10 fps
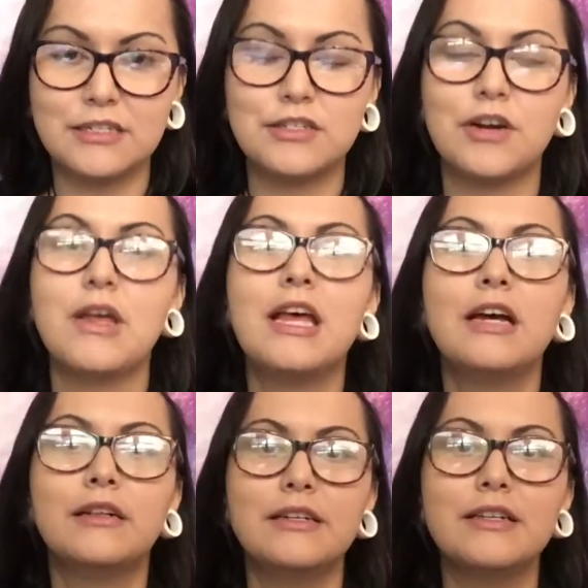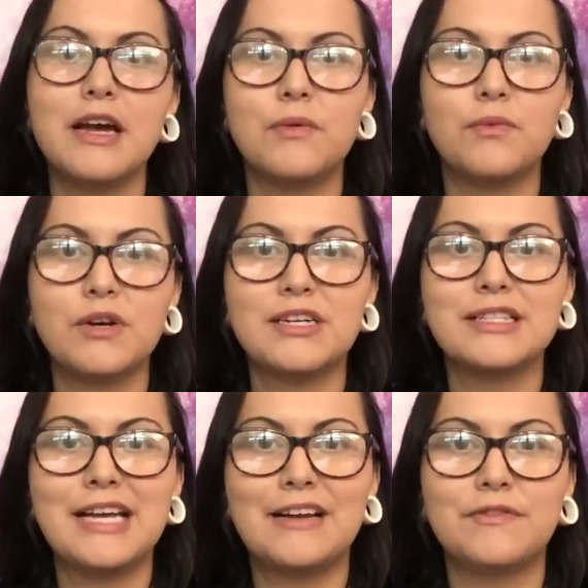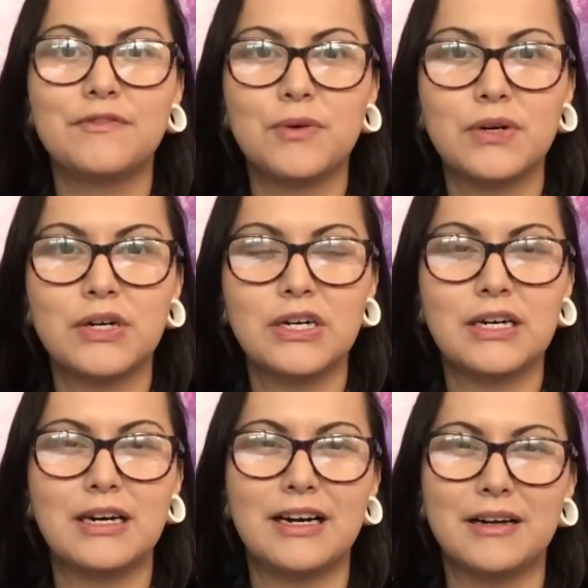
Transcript: So clearly I worded that for